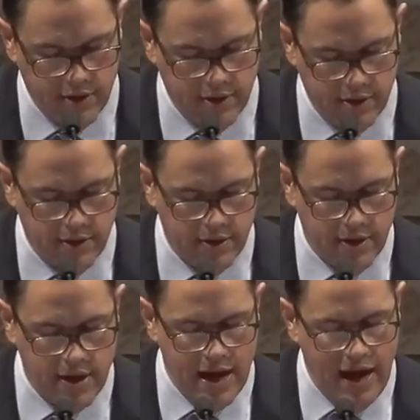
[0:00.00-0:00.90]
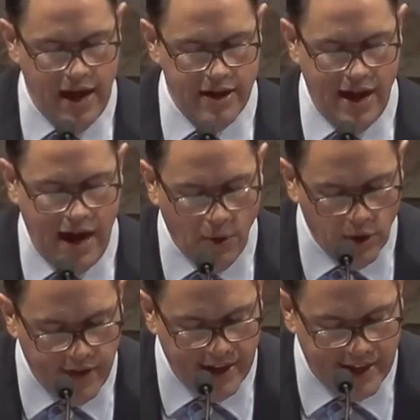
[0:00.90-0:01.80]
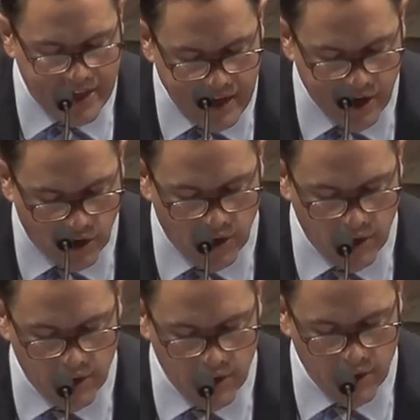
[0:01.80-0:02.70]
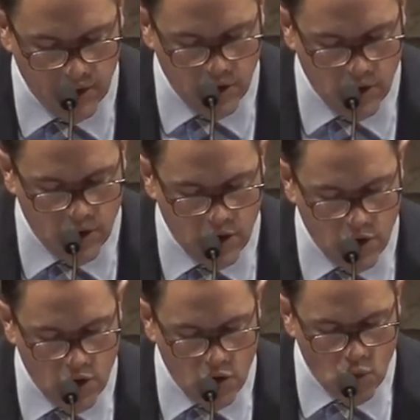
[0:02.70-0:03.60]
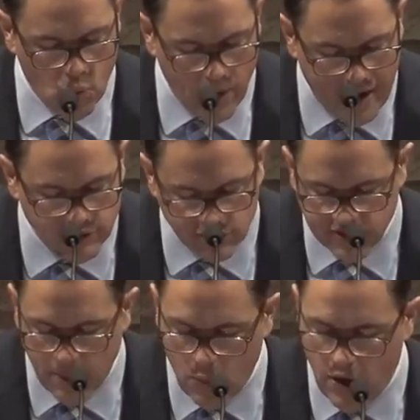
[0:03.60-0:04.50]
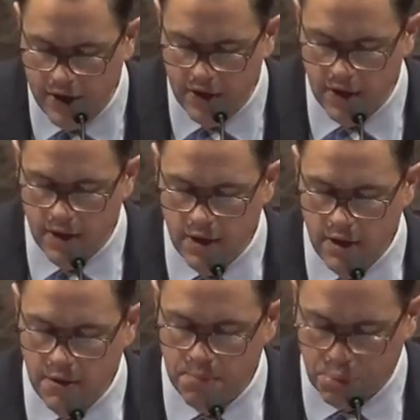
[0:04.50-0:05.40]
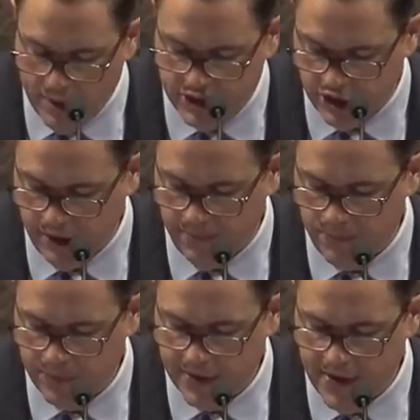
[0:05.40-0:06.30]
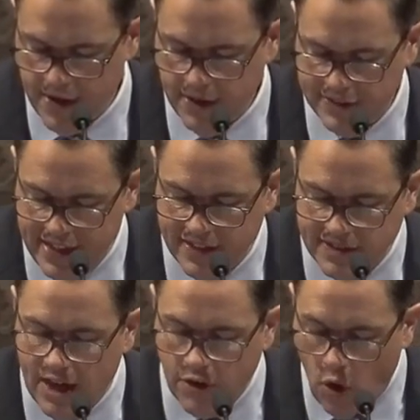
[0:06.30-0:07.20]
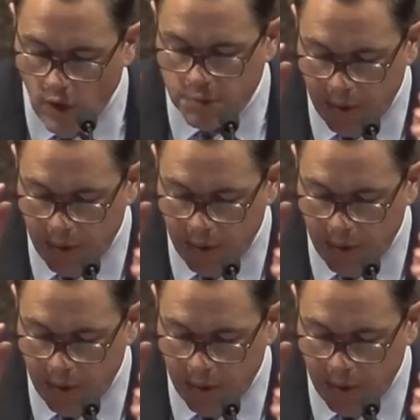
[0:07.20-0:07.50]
And how are they to hear without someone preaching? See, this is how the Holy Spirit promises to